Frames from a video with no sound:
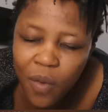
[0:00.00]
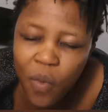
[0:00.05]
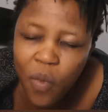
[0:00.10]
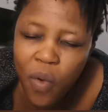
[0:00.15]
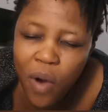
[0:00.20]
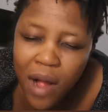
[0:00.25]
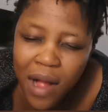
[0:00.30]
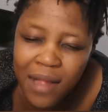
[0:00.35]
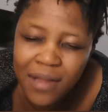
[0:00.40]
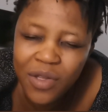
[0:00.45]

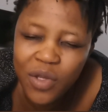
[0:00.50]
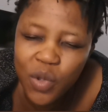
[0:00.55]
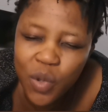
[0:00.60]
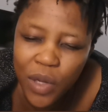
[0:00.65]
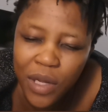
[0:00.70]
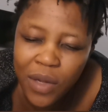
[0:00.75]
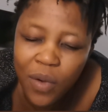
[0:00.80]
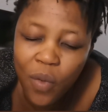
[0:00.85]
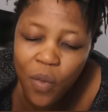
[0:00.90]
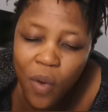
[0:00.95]

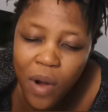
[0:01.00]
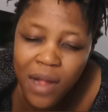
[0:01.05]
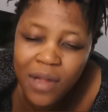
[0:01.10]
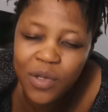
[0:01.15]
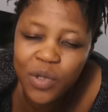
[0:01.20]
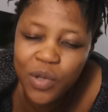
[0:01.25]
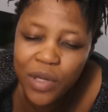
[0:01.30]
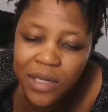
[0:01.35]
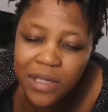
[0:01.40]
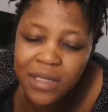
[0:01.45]

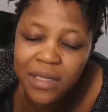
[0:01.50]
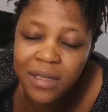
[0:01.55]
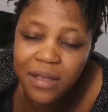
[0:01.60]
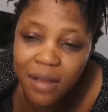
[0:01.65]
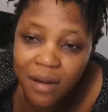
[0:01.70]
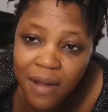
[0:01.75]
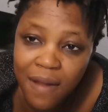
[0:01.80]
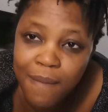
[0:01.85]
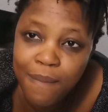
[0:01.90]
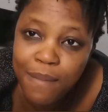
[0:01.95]

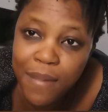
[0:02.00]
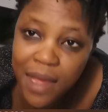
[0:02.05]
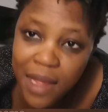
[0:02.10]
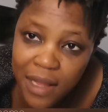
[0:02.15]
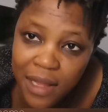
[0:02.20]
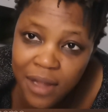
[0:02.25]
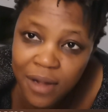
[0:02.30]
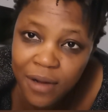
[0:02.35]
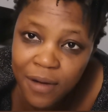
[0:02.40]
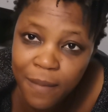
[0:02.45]
123
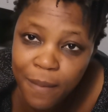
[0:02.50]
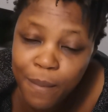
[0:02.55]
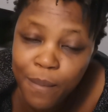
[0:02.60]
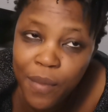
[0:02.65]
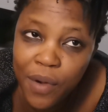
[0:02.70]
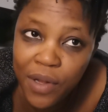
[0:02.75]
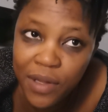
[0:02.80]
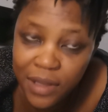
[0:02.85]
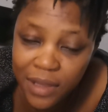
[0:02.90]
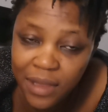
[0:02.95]
million
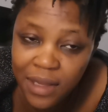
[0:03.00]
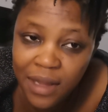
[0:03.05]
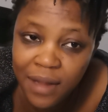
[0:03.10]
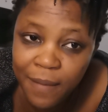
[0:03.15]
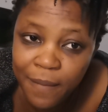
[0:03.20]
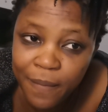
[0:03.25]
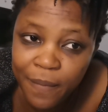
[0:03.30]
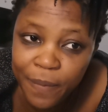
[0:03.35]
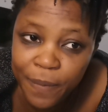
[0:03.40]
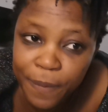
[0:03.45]

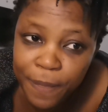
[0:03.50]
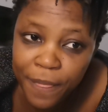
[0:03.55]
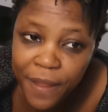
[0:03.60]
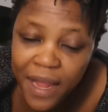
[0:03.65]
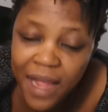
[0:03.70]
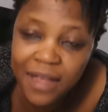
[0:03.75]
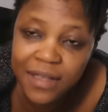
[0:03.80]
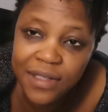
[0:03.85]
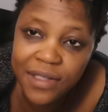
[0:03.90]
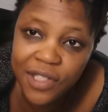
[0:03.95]
monthly
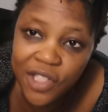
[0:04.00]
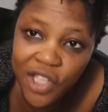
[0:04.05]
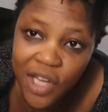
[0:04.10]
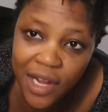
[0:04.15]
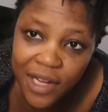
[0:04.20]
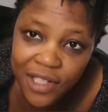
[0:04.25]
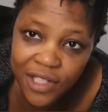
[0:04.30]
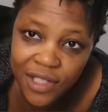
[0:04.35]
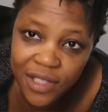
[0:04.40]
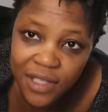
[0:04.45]
as
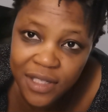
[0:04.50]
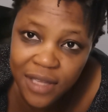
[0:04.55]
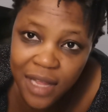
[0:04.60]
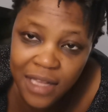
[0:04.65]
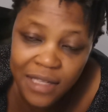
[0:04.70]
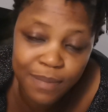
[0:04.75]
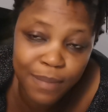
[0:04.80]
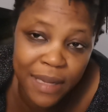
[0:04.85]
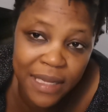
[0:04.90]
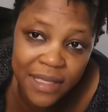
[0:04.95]
charges,
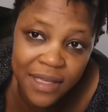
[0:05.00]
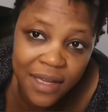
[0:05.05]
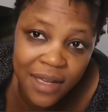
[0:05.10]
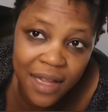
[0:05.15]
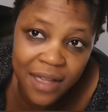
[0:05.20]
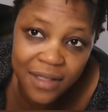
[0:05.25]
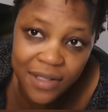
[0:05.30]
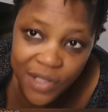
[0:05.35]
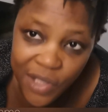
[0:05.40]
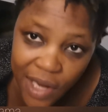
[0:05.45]
as
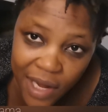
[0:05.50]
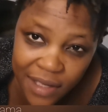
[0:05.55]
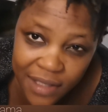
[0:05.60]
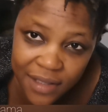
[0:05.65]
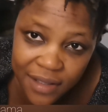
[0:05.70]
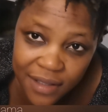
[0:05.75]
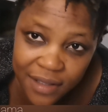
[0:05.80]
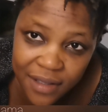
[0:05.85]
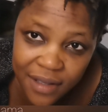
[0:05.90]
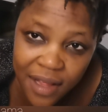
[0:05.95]
maintenance
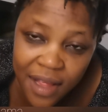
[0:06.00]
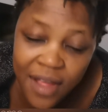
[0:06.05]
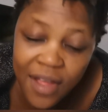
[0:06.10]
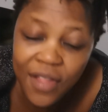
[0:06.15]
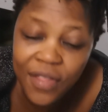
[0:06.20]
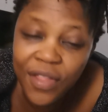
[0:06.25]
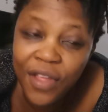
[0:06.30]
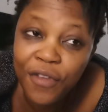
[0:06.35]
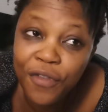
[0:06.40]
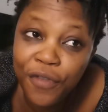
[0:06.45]
charges,
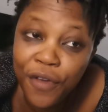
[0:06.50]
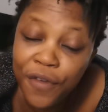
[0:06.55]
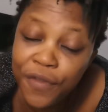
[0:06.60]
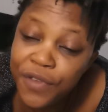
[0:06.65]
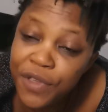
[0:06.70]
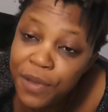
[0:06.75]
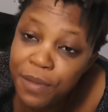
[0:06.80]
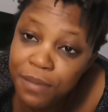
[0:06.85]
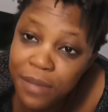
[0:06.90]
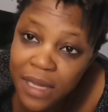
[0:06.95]
then
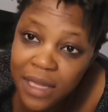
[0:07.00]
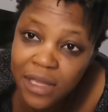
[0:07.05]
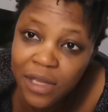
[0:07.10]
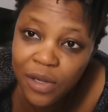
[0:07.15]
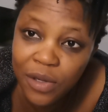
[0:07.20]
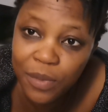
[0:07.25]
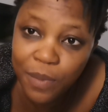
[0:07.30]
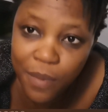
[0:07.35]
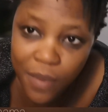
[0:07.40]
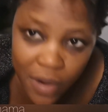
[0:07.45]
50
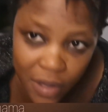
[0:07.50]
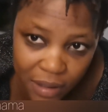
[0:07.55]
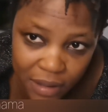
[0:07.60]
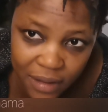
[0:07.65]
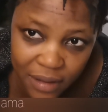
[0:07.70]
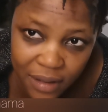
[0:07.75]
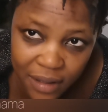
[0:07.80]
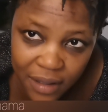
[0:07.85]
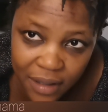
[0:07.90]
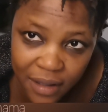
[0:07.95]
million
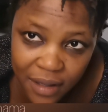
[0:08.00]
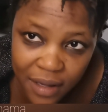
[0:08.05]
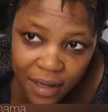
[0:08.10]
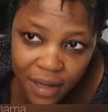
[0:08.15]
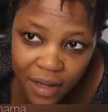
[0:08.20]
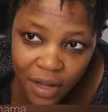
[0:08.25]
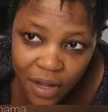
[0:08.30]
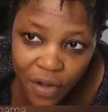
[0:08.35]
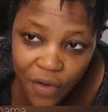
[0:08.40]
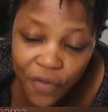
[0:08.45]
monthly
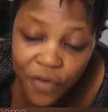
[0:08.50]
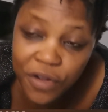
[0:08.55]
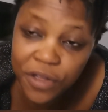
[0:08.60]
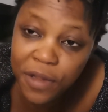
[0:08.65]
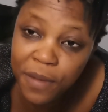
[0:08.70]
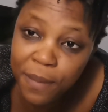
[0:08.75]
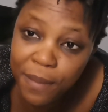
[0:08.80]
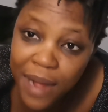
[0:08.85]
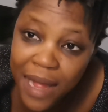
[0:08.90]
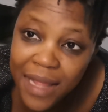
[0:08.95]
for
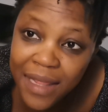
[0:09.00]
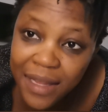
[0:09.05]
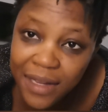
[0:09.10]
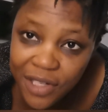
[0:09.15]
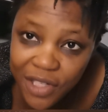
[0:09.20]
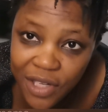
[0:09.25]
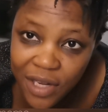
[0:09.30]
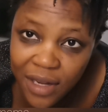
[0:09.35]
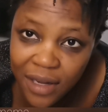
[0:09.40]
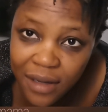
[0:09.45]
the
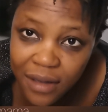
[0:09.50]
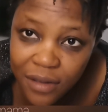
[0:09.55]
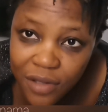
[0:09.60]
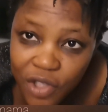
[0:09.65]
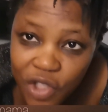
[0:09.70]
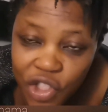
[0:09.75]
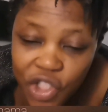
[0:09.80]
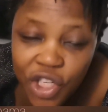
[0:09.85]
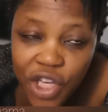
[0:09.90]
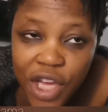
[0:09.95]
manager.
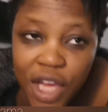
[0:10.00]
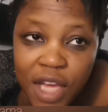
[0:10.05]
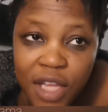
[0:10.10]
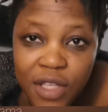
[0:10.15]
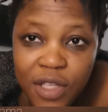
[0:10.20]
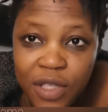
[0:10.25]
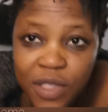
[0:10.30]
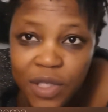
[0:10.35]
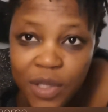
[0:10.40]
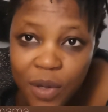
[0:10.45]

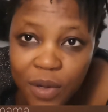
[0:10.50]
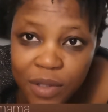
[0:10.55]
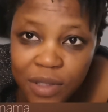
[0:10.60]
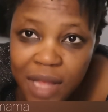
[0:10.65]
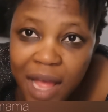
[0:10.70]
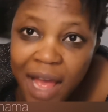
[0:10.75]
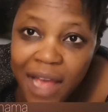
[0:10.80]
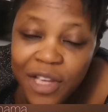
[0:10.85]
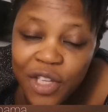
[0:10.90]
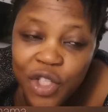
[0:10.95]

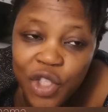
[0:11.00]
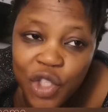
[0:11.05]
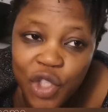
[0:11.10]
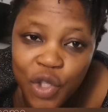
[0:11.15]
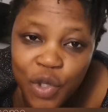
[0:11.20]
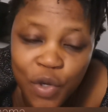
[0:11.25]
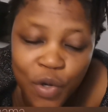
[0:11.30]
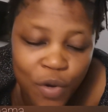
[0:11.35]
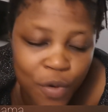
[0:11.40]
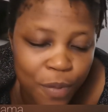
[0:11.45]
Jesus, I
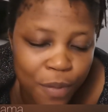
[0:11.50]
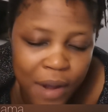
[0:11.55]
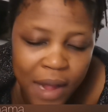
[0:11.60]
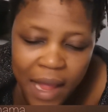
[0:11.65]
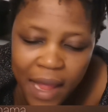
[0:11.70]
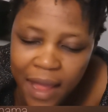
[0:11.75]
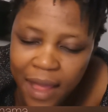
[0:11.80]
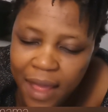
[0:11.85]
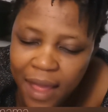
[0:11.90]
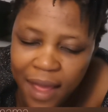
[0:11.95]
shook
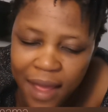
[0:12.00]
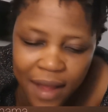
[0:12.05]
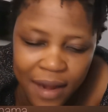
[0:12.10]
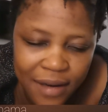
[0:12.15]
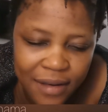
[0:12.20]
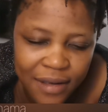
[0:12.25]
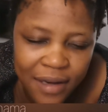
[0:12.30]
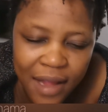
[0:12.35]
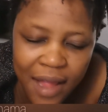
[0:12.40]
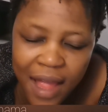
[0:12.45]
my
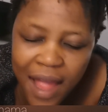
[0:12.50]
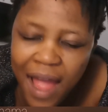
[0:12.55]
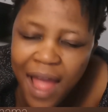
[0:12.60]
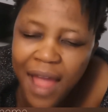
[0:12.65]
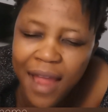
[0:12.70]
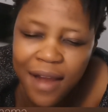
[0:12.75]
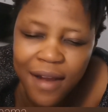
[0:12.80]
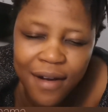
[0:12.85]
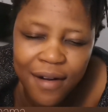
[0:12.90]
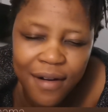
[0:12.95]
head.
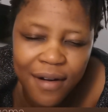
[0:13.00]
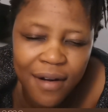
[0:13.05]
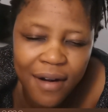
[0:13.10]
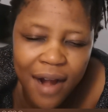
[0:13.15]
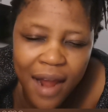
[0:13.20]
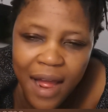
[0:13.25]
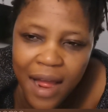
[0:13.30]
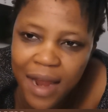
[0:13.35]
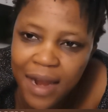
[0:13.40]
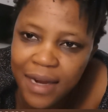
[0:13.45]
I
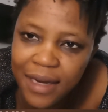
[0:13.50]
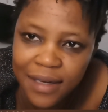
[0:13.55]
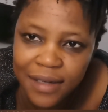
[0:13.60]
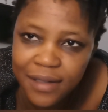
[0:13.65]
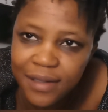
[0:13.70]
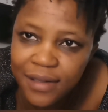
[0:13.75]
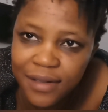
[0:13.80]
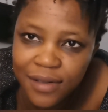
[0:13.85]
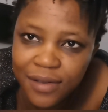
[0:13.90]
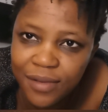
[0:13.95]

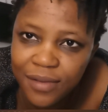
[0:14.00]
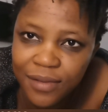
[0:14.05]
cried.